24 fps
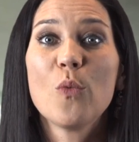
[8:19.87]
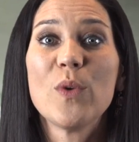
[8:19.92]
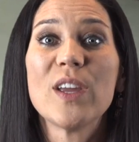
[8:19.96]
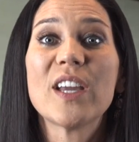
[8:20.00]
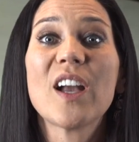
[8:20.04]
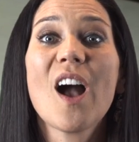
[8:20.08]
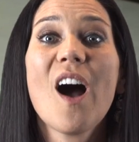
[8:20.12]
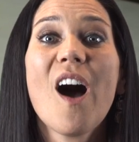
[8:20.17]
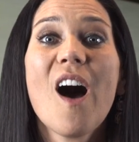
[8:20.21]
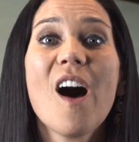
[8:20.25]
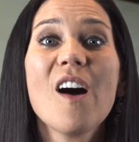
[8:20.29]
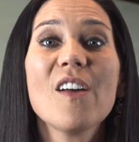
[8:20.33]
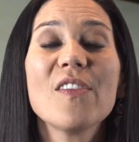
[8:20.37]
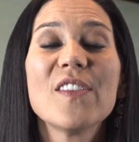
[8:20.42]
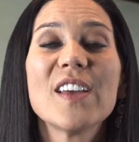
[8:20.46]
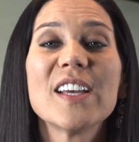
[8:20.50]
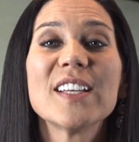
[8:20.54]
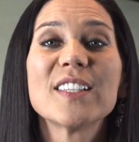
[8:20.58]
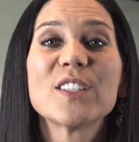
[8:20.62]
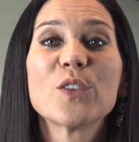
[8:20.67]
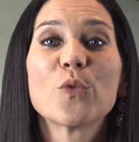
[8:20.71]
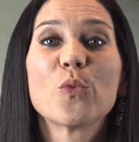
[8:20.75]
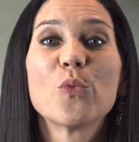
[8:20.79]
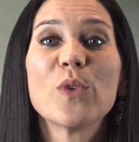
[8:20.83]
We call
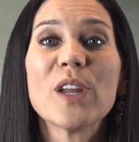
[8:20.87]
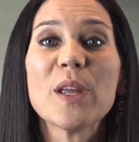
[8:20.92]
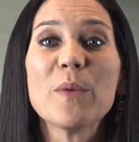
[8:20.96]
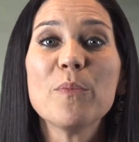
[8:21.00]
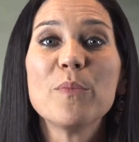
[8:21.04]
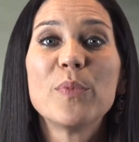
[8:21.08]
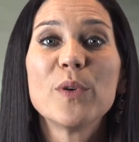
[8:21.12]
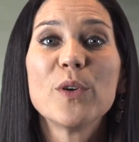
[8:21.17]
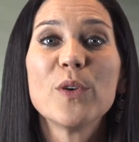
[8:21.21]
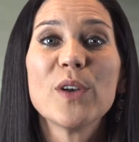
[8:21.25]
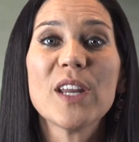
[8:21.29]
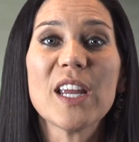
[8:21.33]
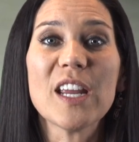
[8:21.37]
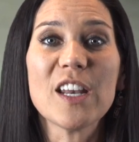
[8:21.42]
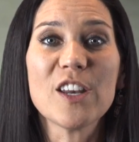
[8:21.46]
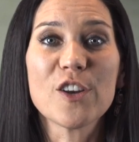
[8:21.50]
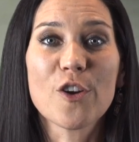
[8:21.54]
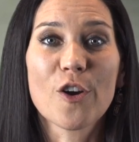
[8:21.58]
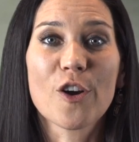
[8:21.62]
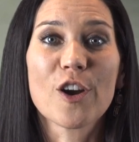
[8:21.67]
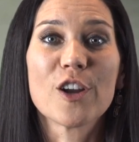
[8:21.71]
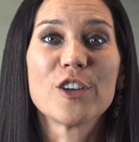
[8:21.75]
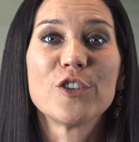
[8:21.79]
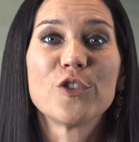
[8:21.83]
this rebooting
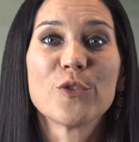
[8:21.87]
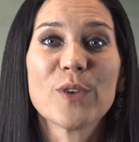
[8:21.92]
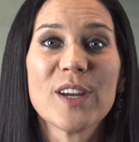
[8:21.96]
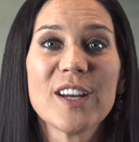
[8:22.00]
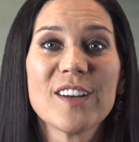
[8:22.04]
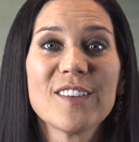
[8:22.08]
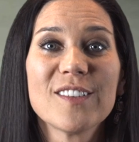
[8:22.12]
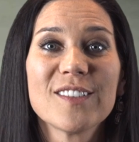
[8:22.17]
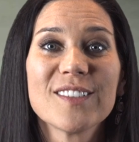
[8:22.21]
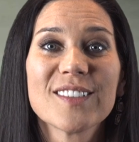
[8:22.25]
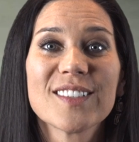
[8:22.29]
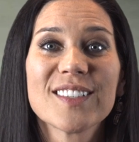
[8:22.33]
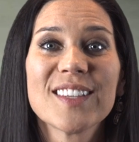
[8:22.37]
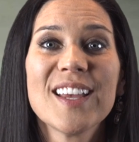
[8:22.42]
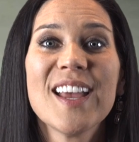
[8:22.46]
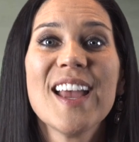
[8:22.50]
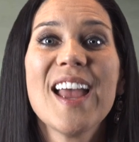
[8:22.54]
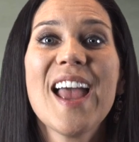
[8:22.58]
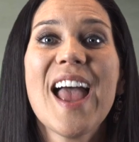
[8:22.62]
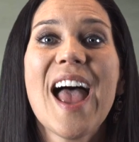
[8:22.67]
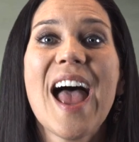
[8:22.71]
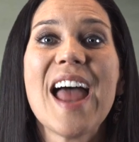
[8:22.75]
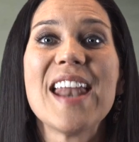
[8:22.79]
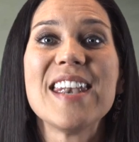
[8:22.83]
your adrenals
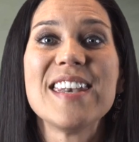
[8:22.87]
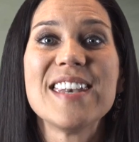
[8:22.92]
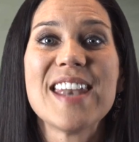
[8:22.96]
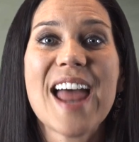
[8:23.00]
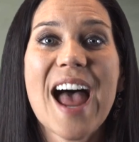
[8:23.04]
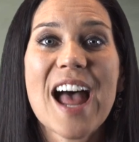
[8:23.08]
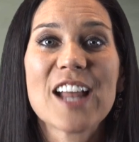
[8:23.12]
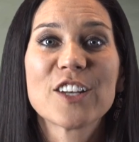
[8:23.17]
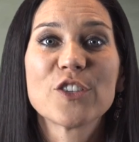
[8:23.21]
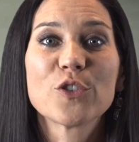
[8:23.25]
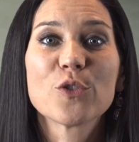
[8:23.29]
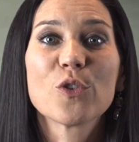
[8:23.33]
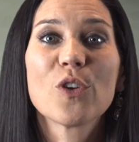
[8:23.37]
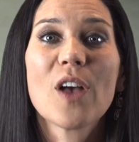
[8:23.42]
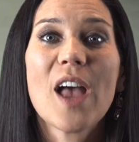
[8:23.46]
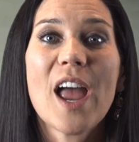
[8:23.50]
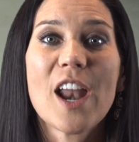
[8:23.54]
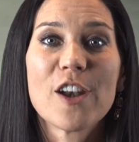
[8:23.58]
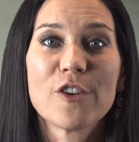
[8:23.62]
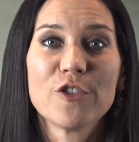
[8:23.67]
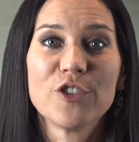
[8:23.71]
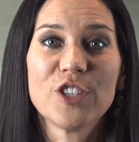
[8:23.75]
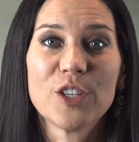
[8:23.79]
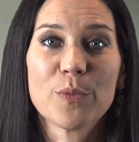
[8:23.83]
and natural
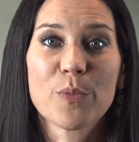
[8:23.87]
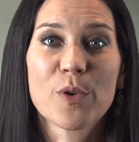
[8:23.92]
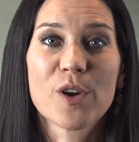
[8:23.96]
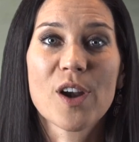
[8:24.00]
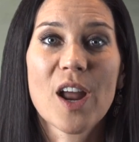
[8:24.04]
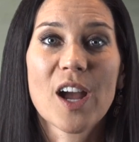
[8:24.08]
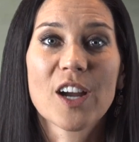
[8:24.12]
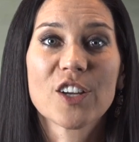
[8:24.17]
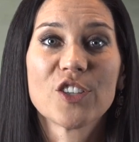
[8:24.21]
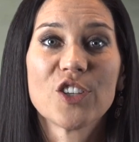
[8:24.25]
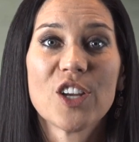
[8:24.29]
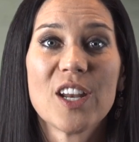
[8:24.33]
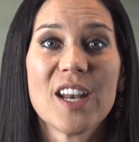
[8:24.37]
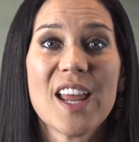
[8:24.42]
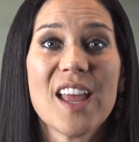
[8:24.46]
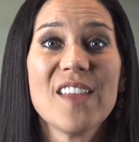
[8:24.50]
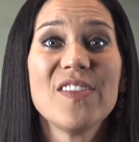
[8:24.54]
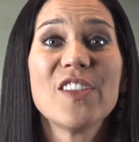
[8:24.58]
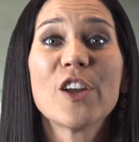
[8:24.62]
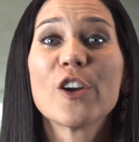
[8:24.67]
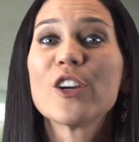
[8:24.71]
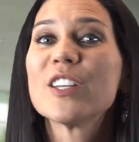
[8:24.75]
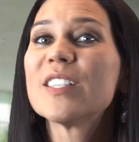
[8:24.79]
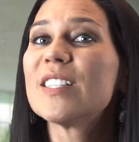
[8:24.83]
energy production,
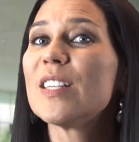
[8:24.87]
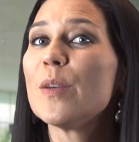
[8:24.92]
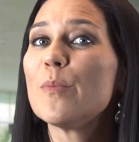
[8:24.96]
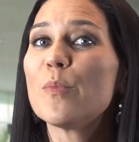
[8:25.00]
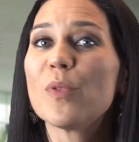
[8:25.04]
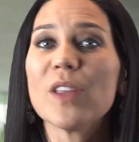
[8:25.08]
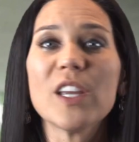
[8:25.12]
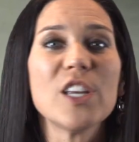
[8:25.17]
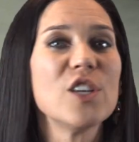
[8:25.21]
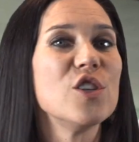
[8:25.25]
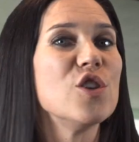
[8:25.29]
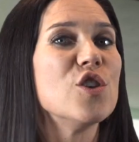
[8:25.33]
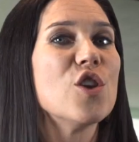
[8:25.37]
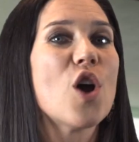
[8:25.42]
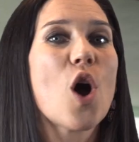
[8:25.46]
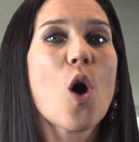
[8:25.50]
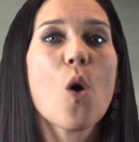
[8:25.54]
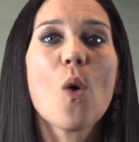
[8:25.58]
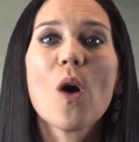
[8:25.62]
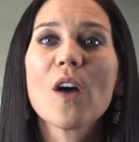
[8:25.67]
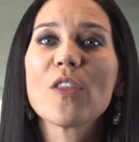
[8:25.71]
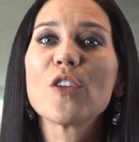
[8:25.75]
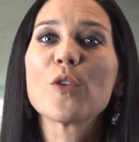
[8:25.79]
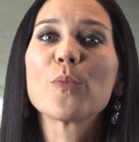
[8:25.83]
and there is simply
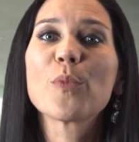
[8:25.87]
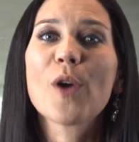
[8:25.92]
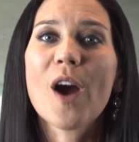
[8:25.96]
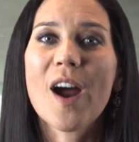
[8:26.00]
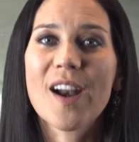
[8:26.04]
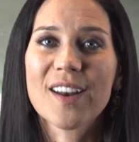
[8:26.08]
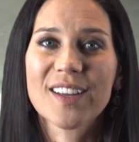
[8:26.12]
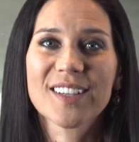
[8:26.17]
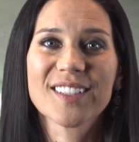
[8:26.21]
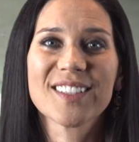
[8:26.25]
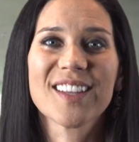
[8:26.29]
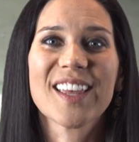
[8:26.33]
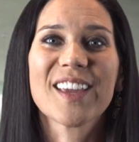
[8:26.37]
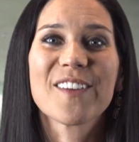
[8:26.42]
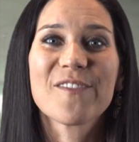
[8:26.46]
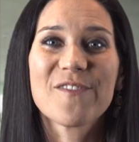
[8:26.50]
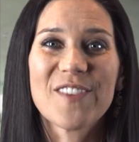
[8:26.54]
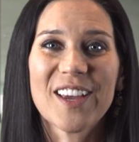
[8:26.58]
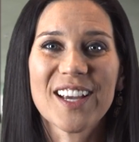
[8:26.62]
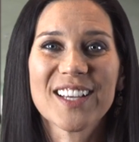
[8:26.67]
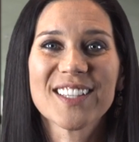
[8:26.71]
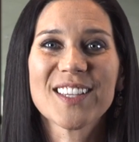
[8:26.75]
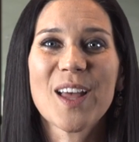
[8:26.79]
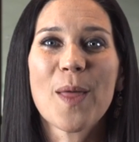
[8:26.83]
no other product like
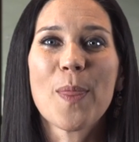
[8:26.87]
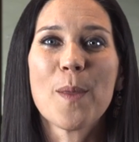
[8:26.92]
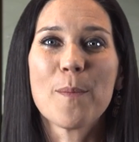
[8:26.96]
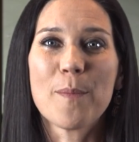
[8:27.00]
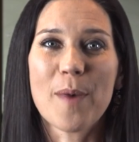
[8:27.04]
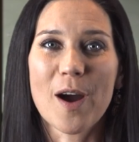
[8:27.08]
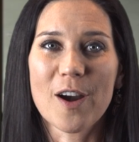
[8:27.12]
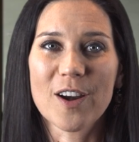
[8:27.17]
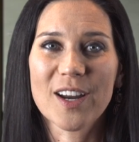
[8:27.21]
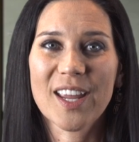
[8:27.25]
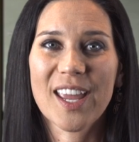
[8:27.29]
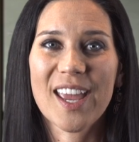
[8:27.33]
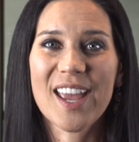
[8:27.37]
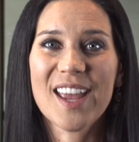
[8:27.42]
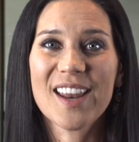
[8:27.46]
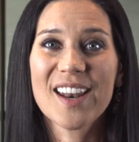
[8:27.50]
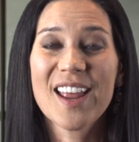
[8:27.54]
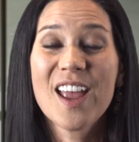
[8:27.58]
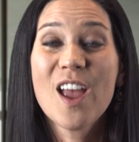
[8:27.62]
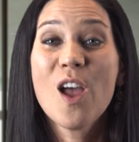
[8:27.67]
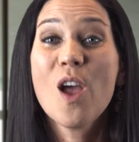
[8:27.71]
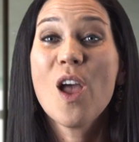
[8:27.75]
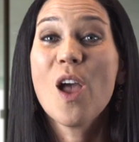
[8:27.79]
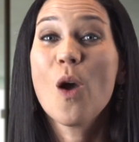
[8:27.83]
Fix on the
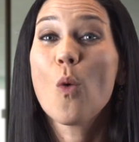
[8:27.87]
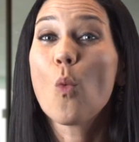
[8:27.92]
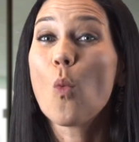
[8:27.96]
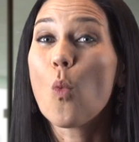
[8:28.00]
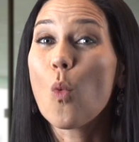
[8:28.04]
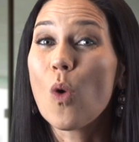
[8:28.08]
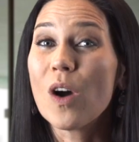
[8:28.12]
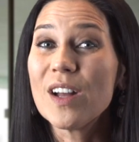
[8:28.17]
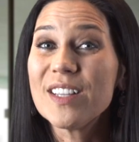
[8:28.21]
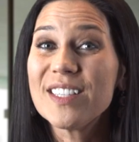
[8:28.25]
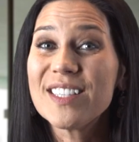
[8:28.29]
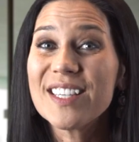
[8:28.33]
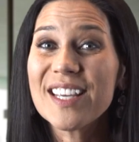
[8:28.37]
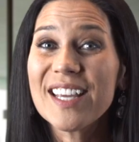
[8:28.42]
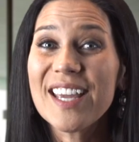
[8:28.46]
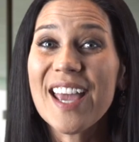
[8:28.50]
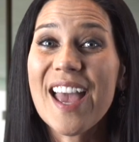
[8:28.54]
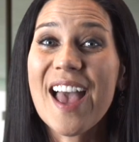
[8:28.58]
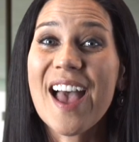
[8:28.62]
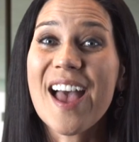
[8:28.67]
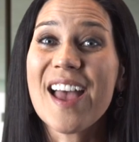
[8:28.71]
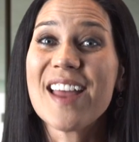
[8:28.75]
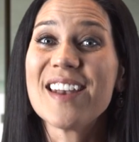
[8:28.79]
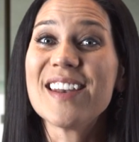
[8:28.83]
market. Once
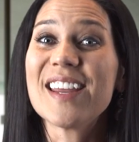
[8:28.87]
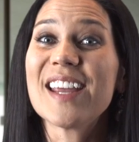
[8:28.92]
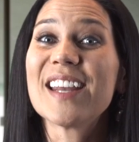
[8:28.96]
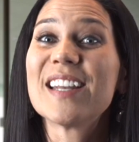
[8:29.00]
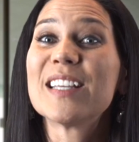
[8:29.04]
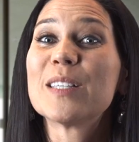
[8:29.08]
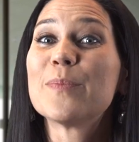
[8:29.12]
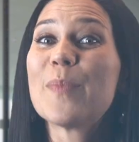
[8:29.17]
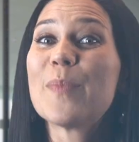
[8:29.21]
again, it